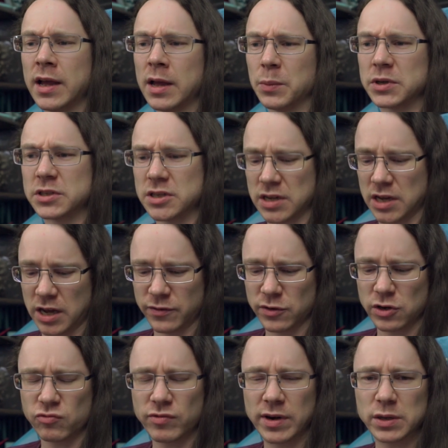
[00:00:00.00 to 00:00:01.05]
But I've
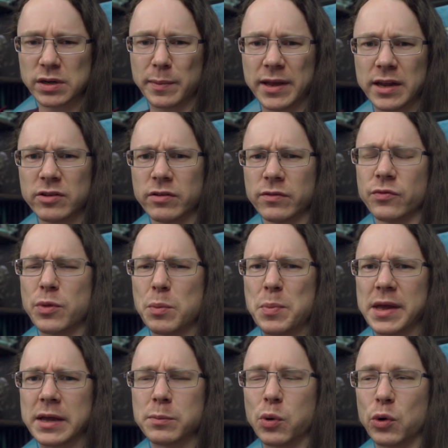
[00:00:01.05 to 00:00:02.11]
got a roundup here of the
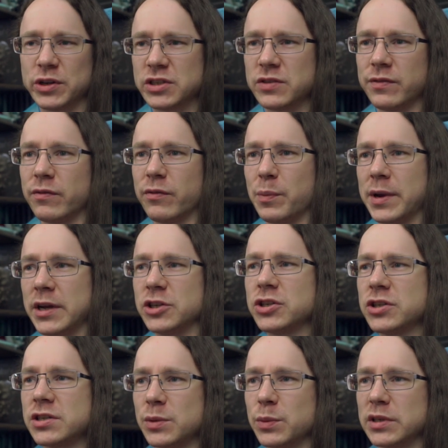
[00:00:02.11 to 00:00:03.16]
big points of
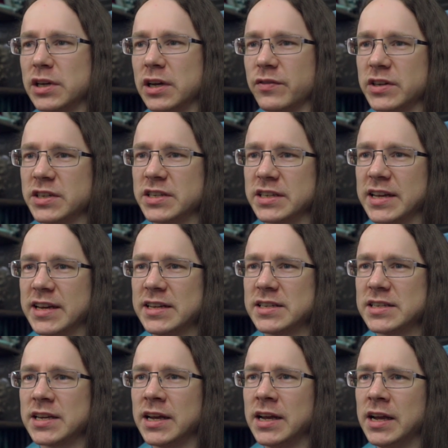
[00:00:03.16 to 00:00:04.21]
information, so we'll dive into
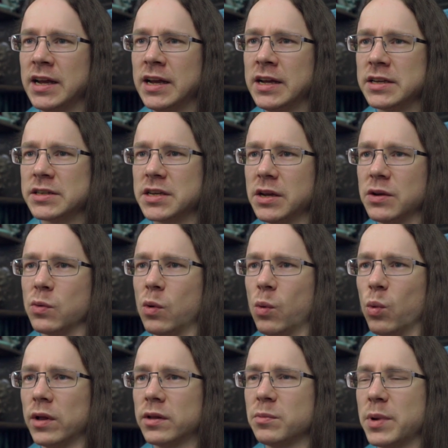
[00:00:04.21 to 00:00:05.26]
that. So,
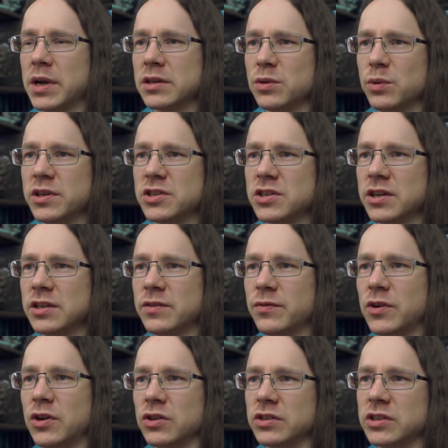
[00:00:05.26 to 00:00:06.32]
welcome back to Inside the
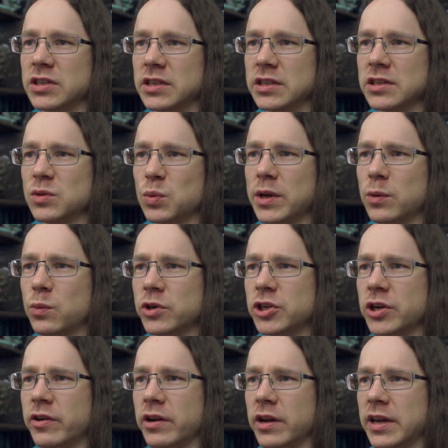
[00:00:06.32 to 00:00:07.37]
Vault. This week we're
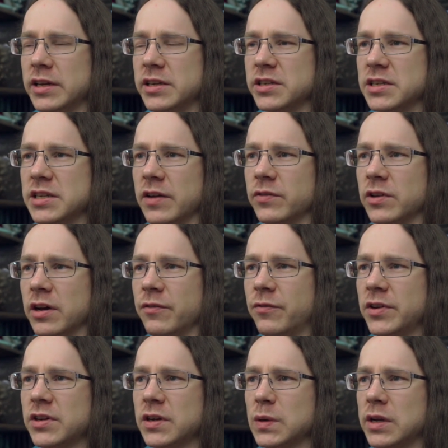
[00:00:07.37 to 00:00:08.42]
sharing our latest dev dive
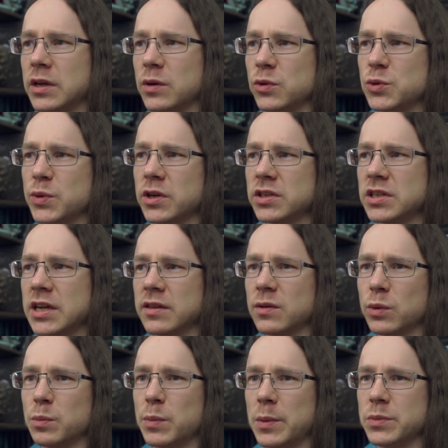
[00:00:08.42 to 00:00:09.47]
video, in which we got together
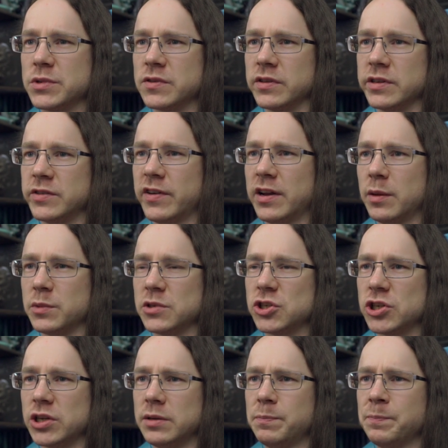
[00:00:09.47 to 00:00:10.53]
with members of the development
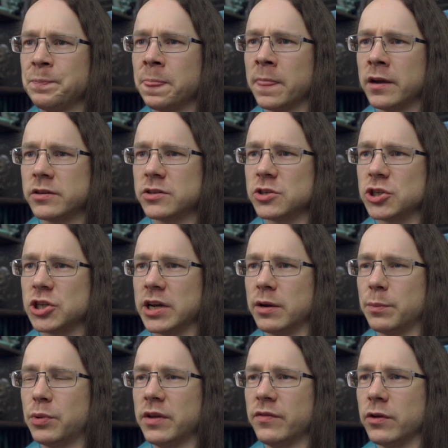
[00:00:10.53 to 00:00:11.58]
team to share a
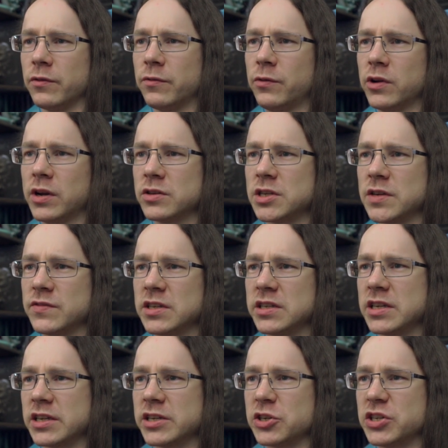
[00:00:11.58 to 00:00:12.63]
preview of Fallout
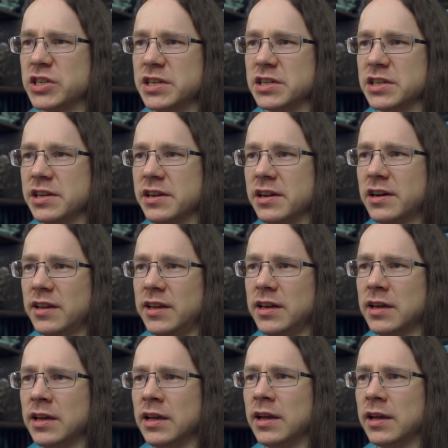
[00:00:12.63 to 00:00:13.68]
76 Season
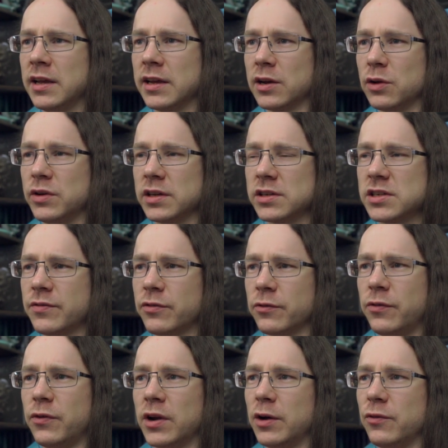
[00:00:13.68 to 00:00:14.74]
9, including several
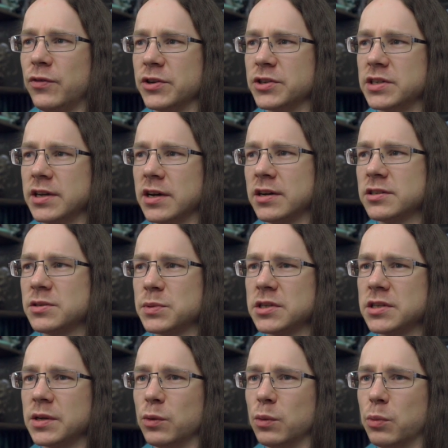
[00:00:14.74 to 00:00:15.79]
Fallout First
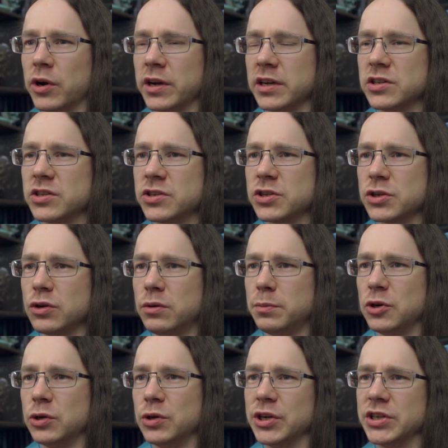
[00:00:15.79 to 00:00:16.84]
enhancements it will bring to the
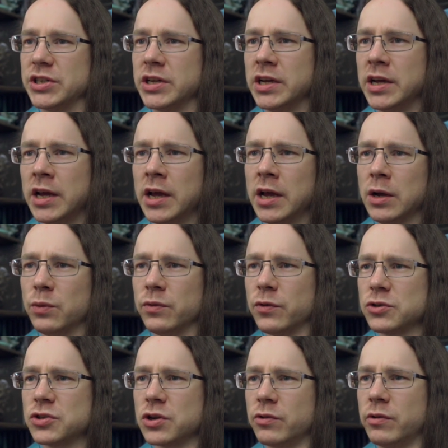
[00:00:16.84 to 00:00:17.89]
scoreboard. We've
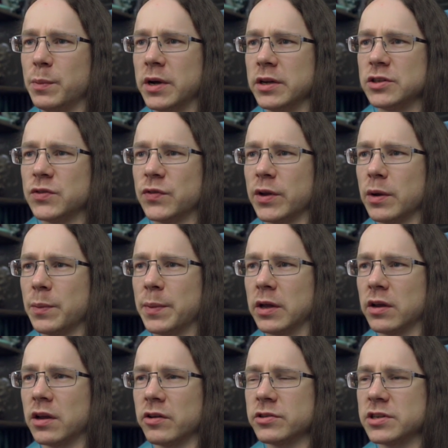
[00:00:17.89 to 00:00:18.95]
also got reminders for you
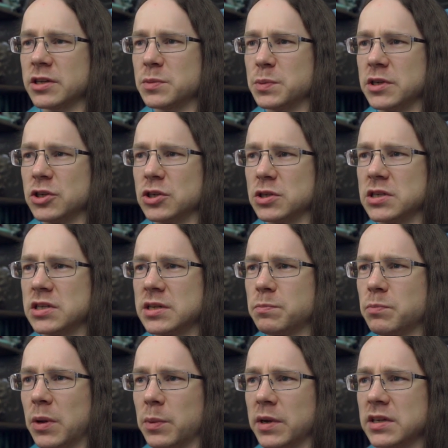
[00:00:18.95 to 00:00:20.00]
about current Expedition's
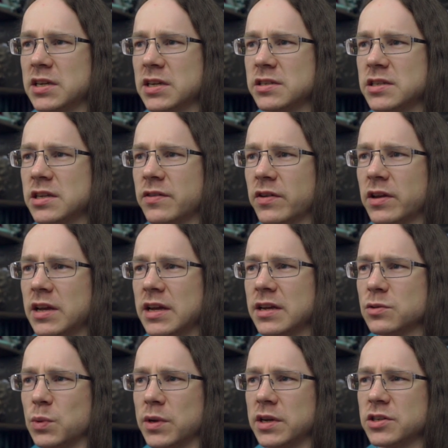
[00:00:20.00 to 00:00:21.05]
public test server,
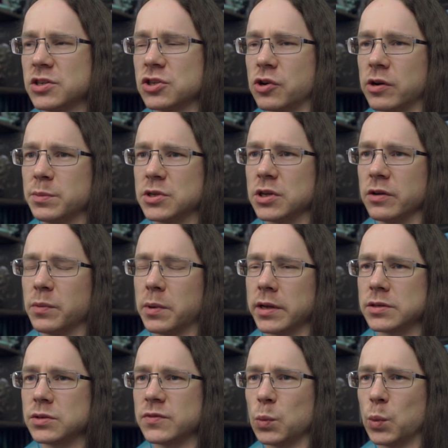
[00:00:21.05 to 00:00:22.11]
as well as a script
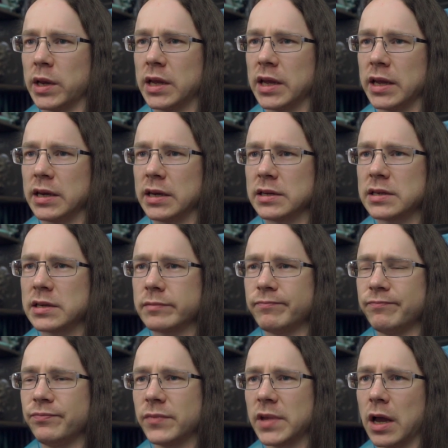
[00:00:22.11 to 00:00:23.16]
surplus weekend
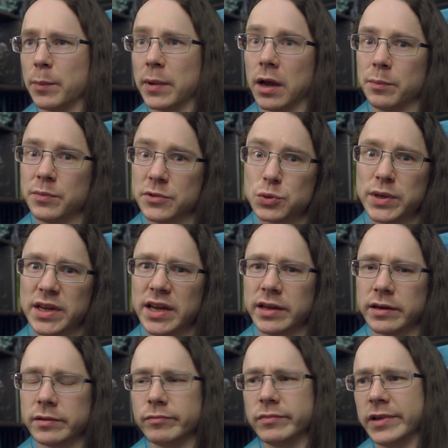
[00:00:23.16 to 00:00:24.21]
coming up this
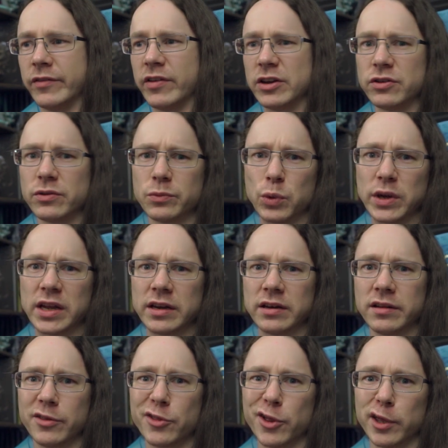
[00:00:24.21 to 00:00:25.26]
weekend. Event,
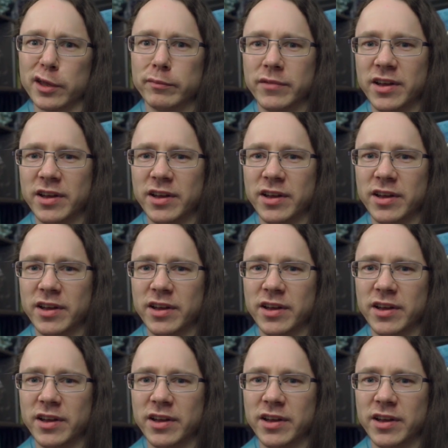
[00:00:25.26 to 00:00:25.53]
weekend thing.